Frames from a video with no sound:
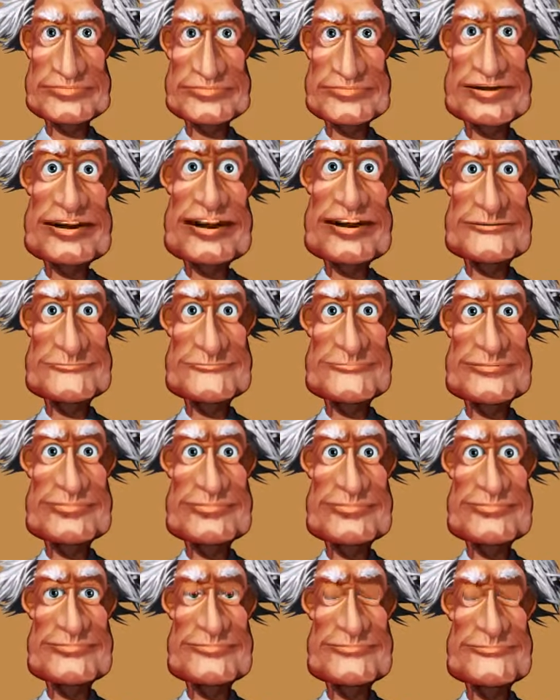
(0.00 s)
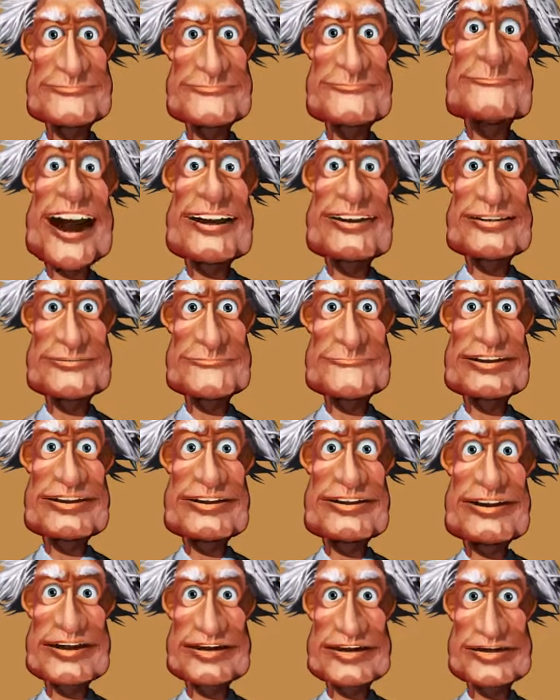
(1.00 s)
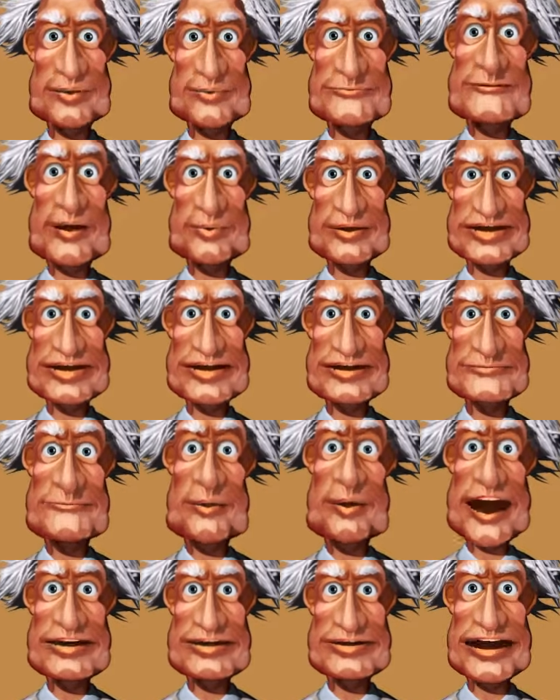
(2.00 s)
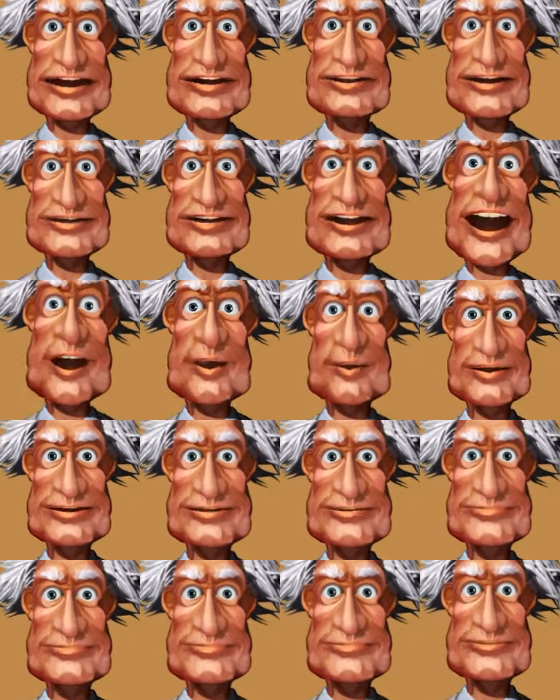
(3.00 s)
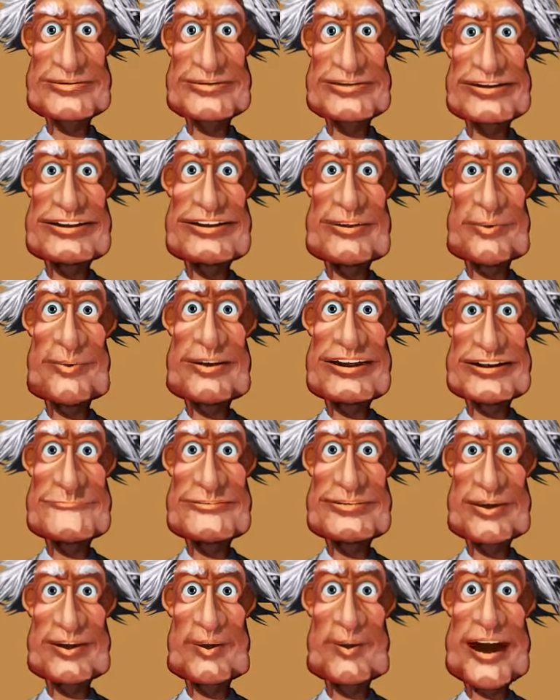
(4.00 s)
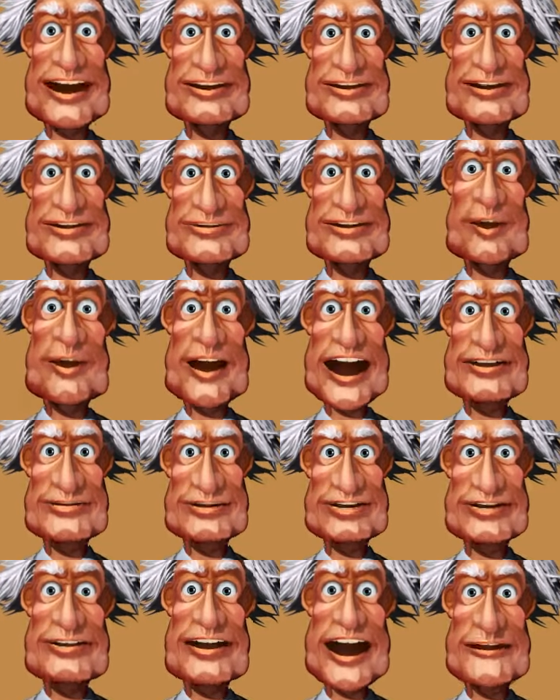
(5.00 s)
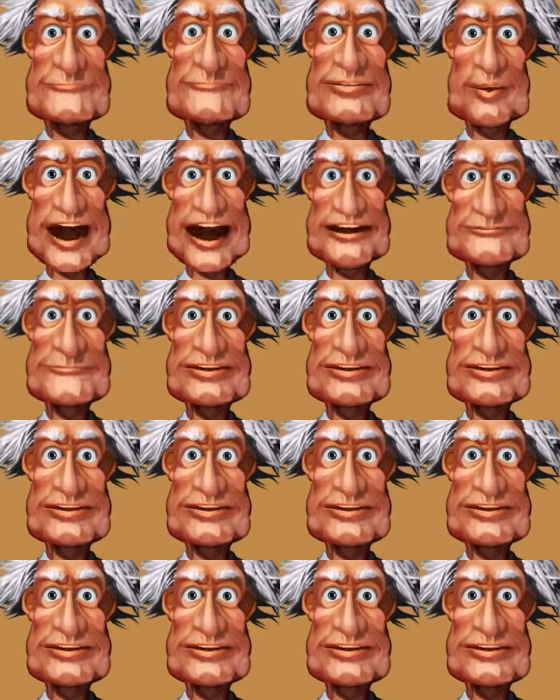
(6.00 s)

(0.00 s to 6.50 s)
Tip: by appealing to both the brain and the heart, you will persuade the greatest number of